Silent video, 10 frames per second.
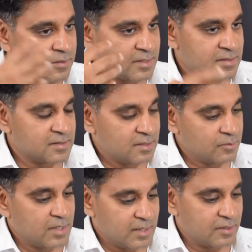written
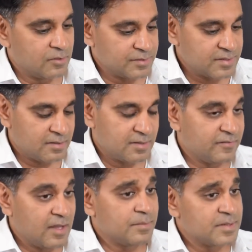so early on, so the
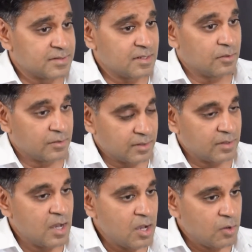developers know that
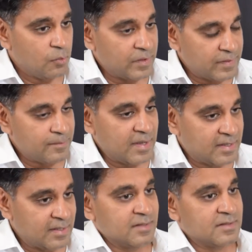what they're
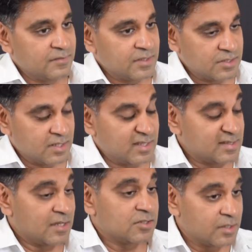making individually
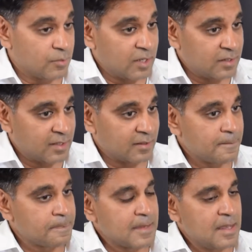is actually working.
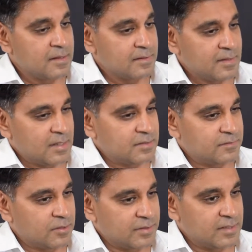Next
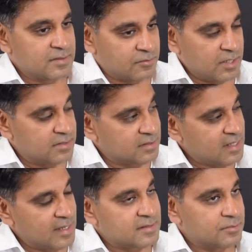you've got the integration
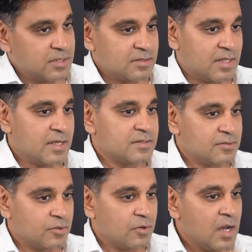tests, which I guess
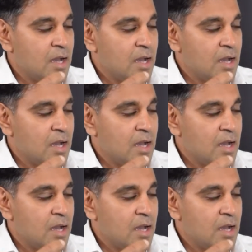you're